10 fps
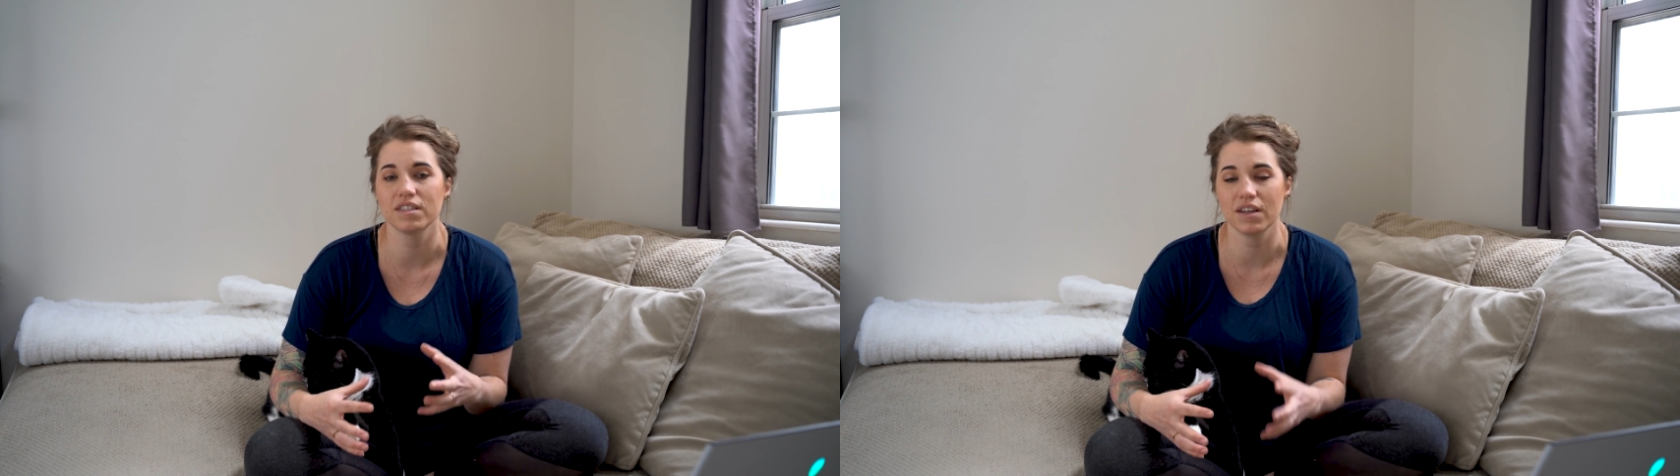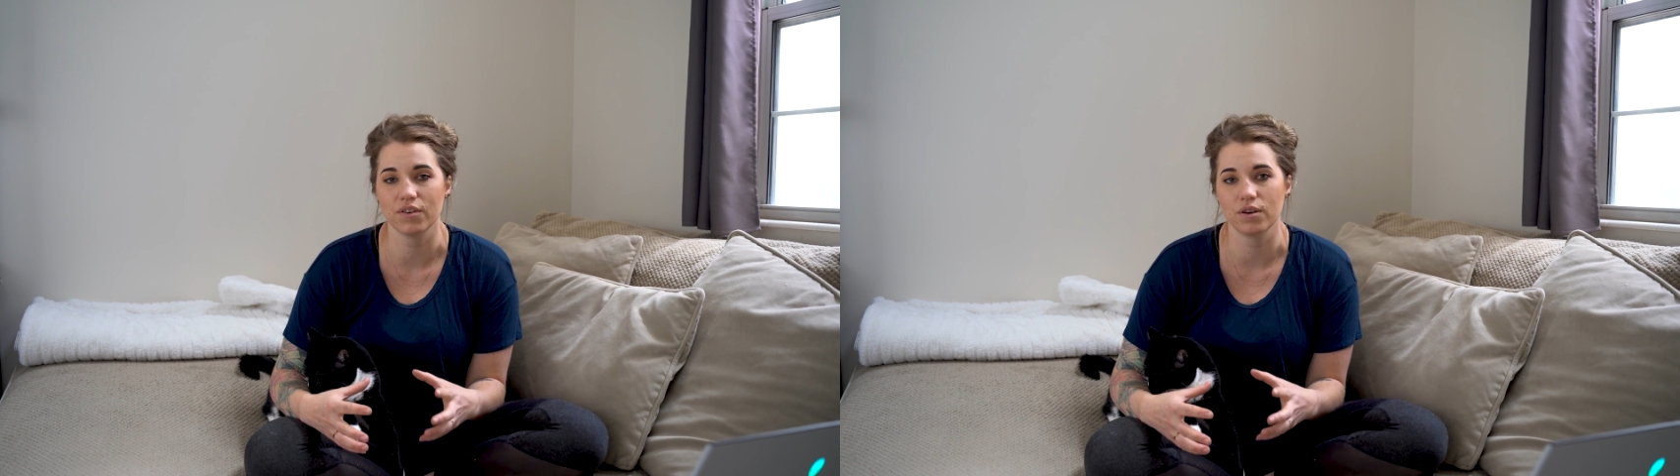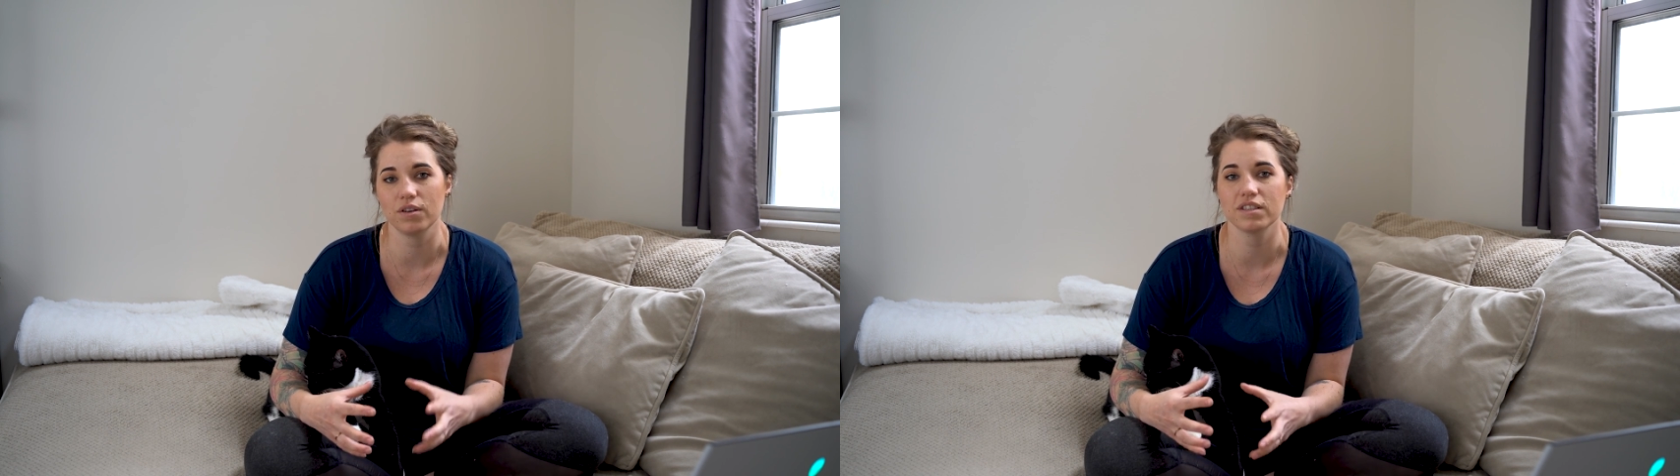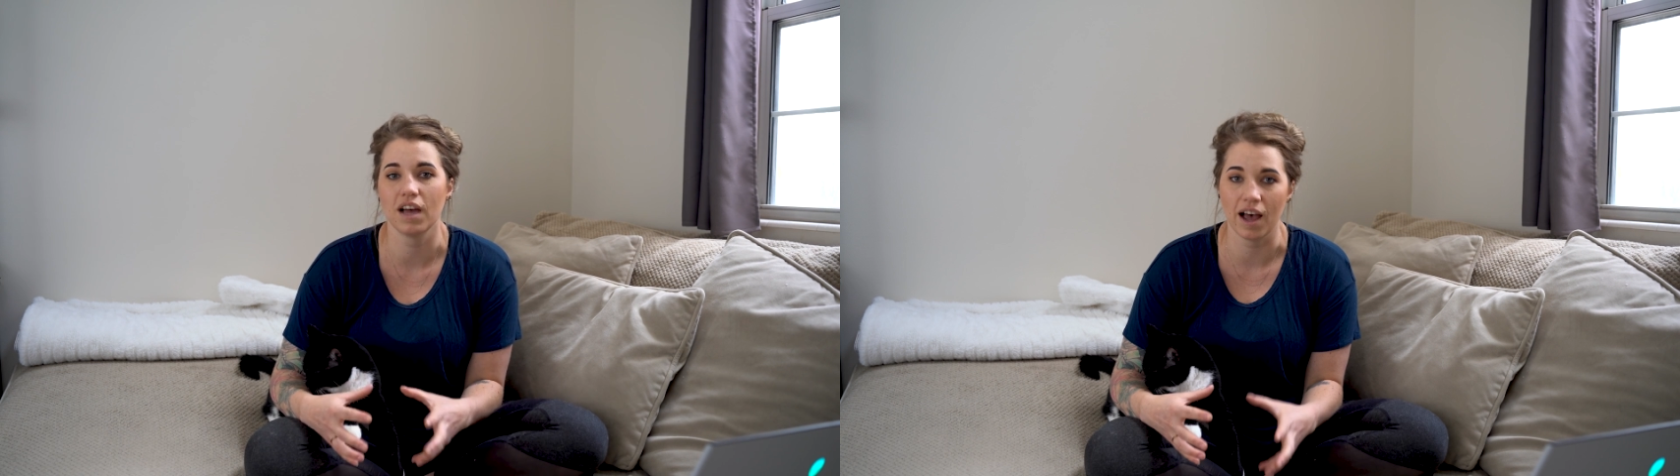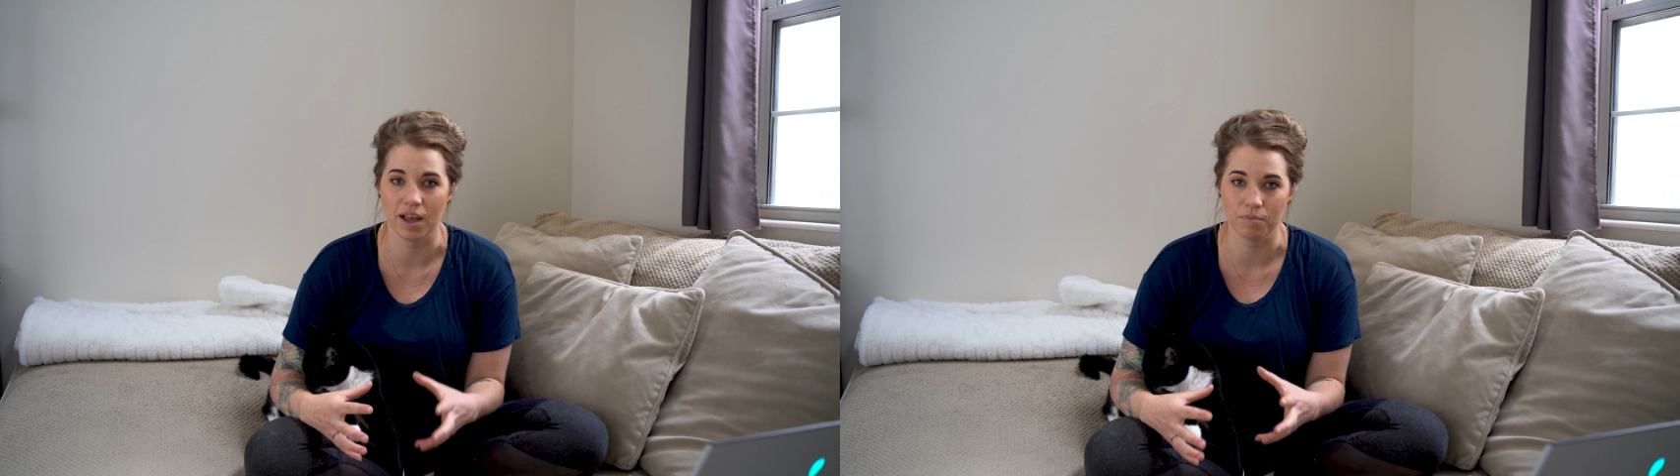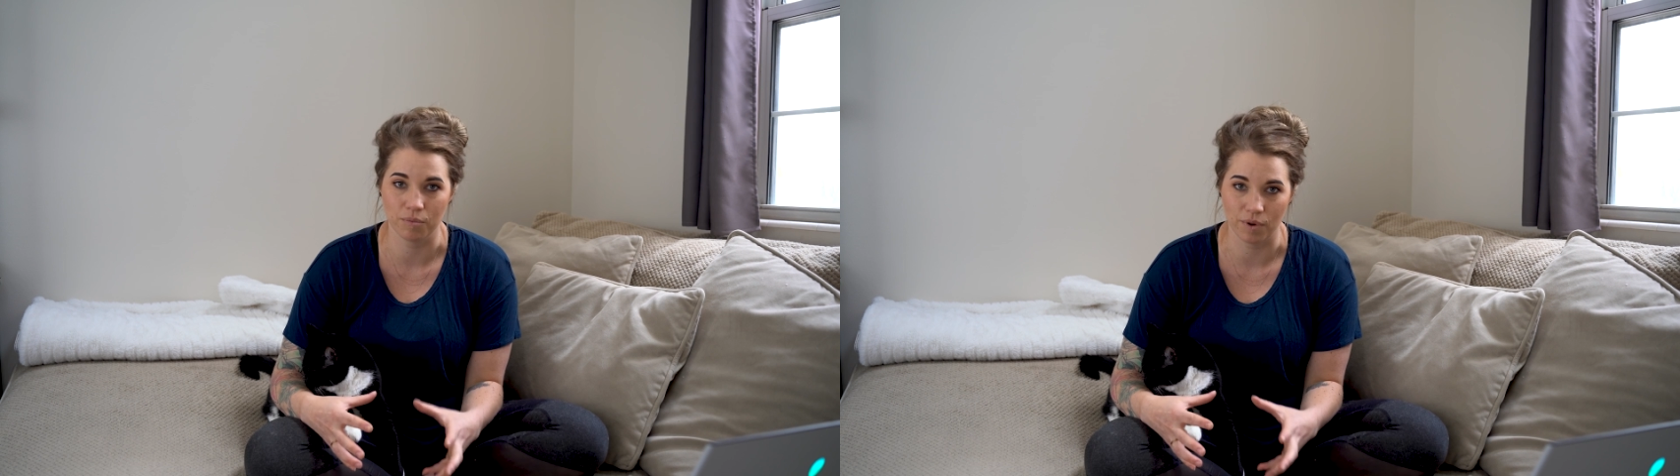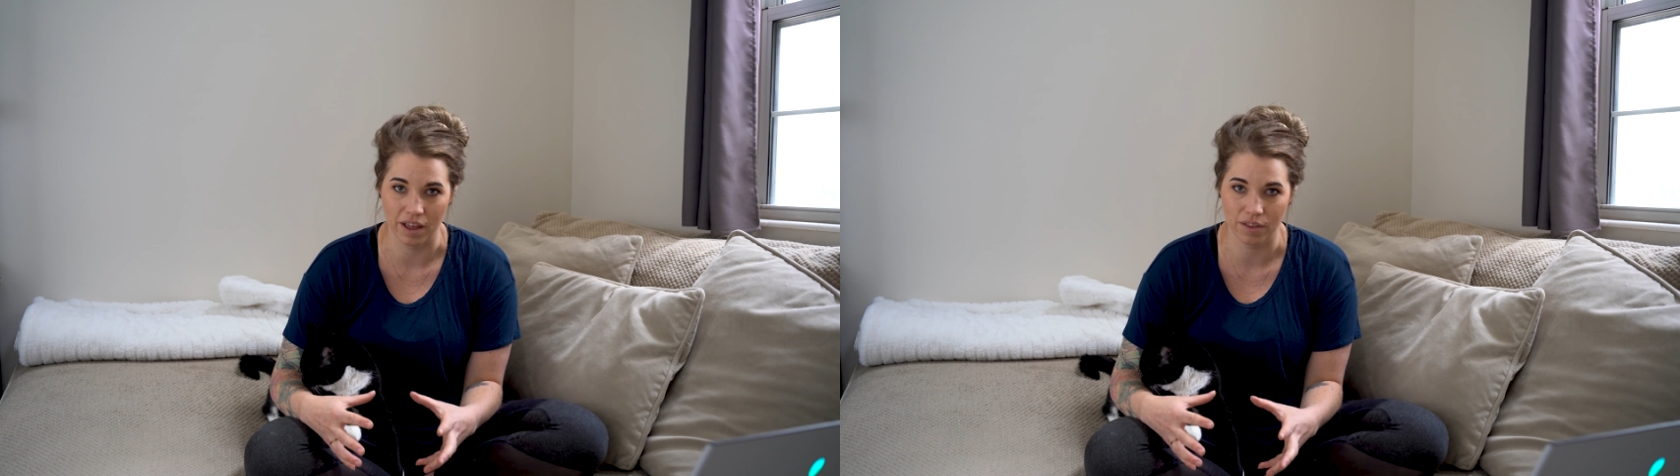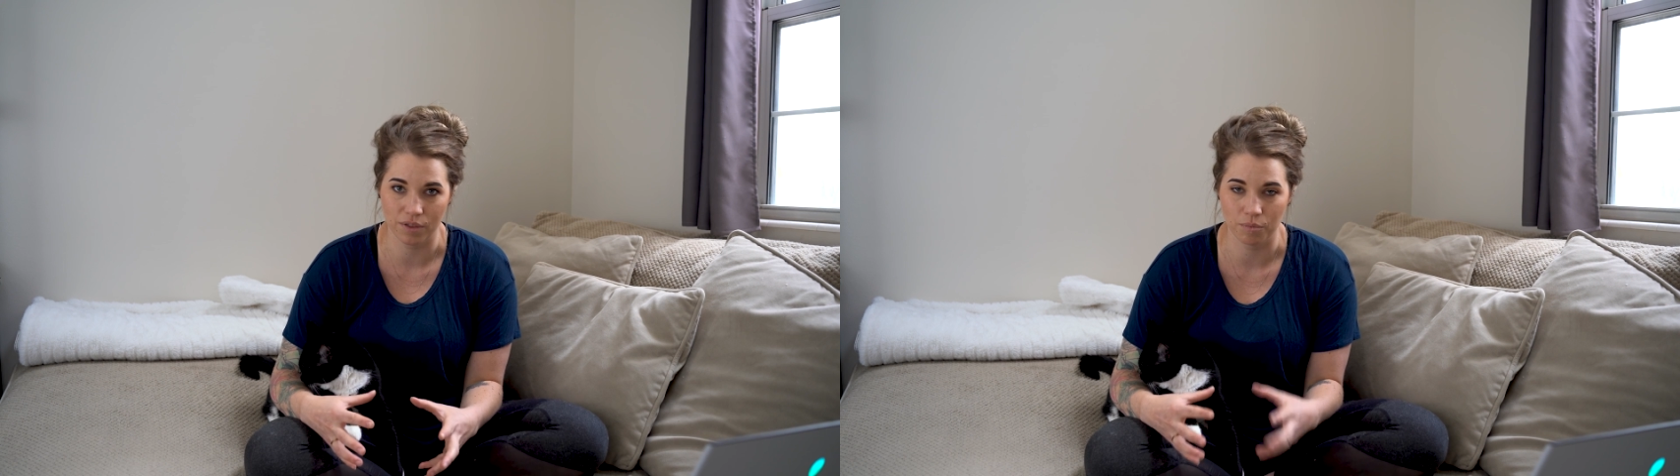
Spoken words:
difficult time with